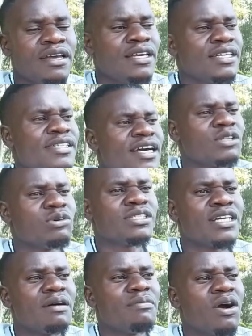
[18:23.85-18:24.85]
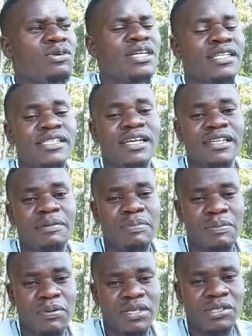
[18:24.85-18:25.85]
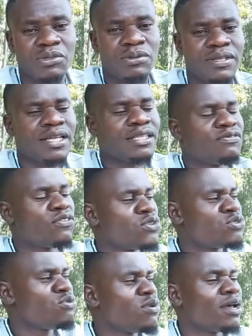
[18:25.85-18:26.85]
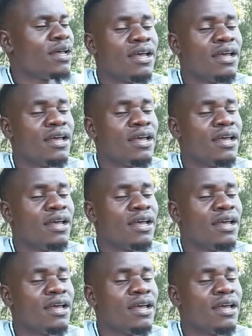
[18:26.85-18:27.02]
he cannot come out and tell the people the truth that for sure